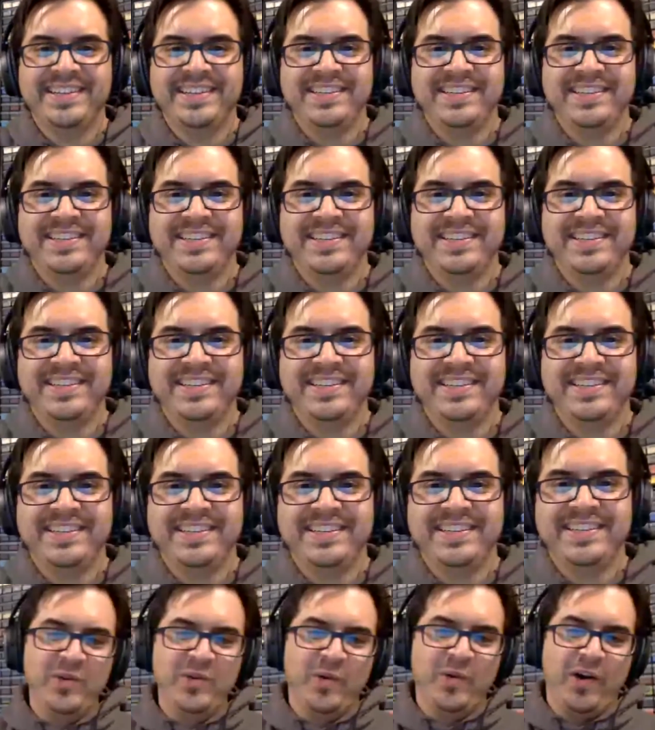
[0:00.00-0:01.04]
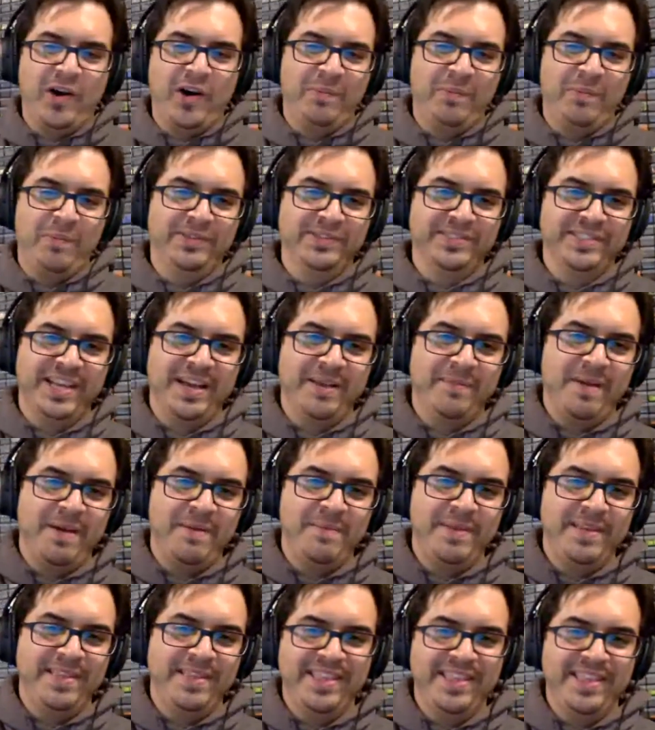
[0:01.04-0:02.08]
So when that U-Haul pulls up, I
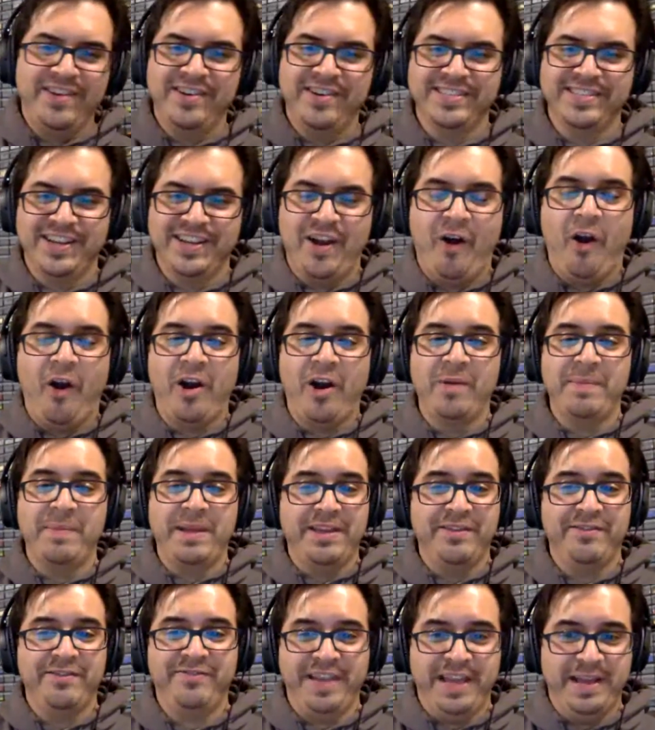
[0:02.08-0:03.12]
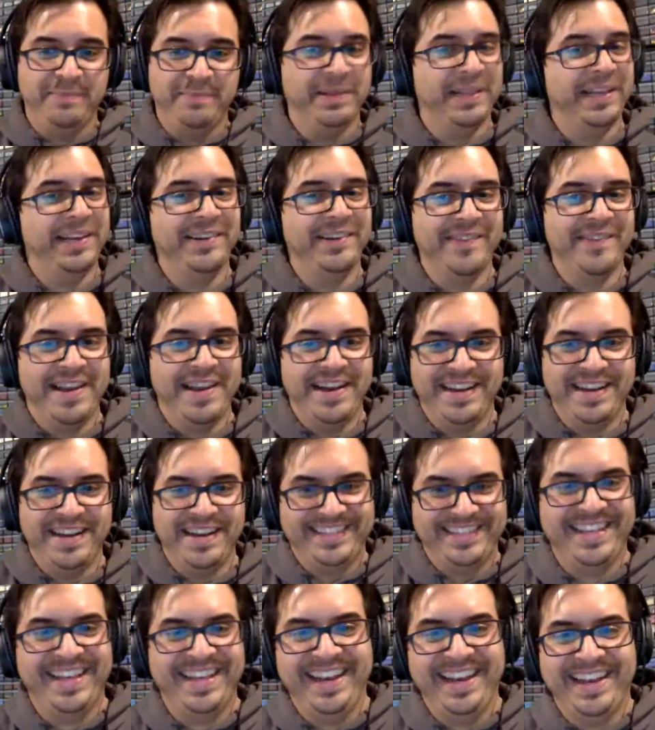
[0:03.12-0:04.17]
mean, there is an army of family ready to
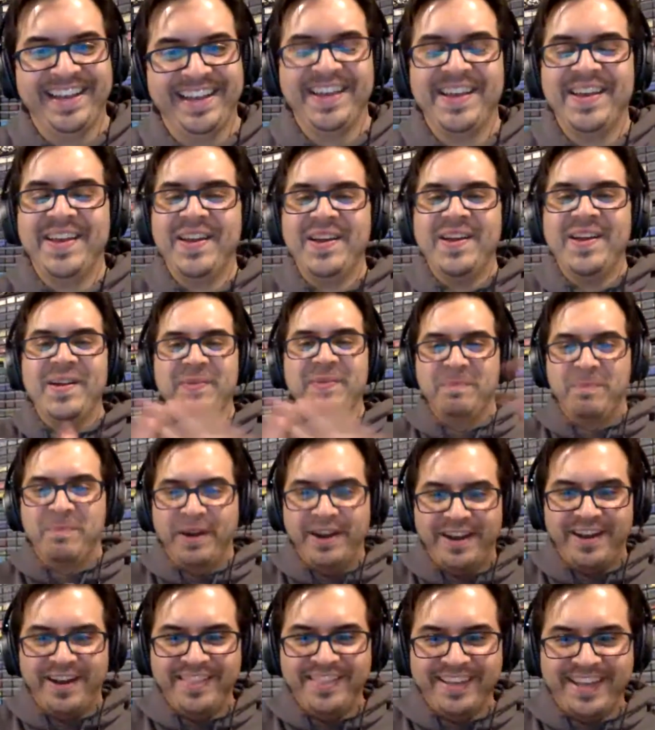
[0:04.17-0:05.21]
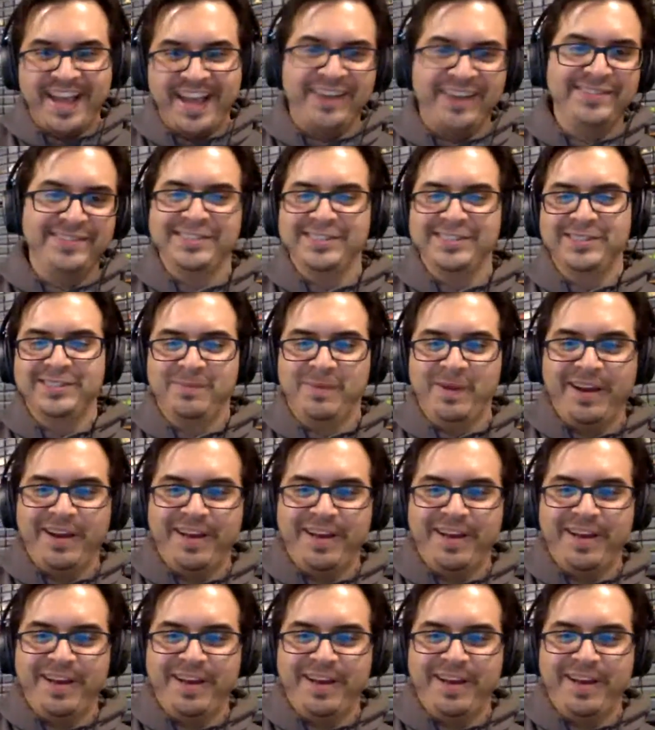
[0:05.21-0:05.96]
like bring on the couches, bring on.